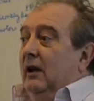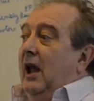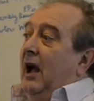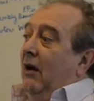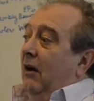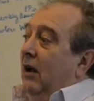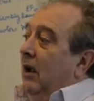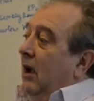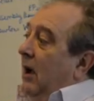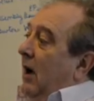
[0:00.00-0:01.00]
Now,
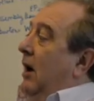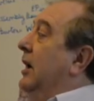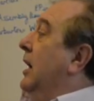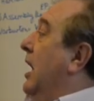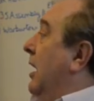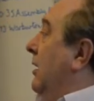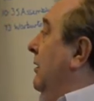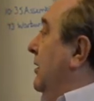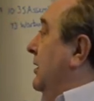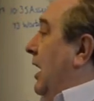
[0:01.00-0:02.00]
I know
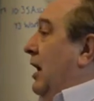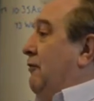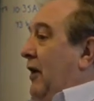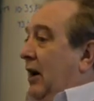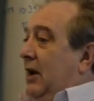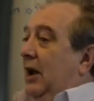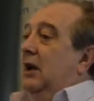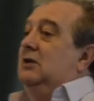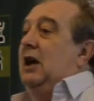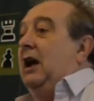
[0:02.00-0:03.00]
that if I can
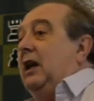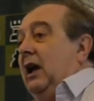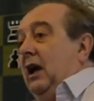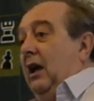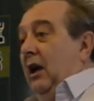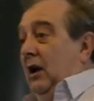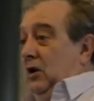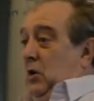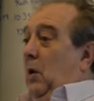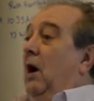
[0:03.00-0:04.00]
attack it
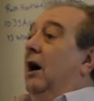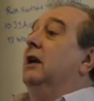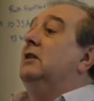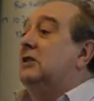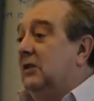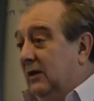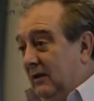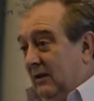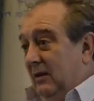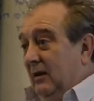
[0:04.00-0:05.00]
twice,
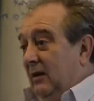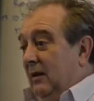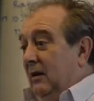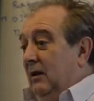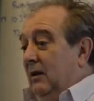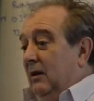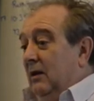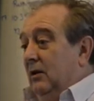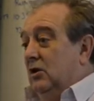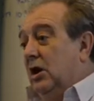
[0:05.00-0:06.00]

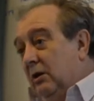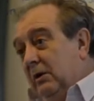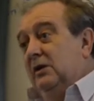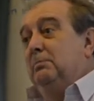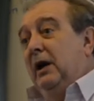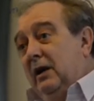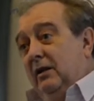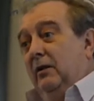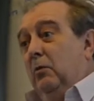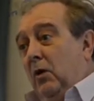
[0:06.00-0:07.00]
two is bigger
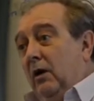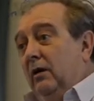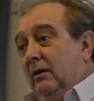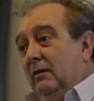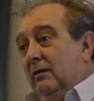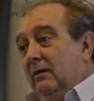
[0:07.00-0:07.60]
than one.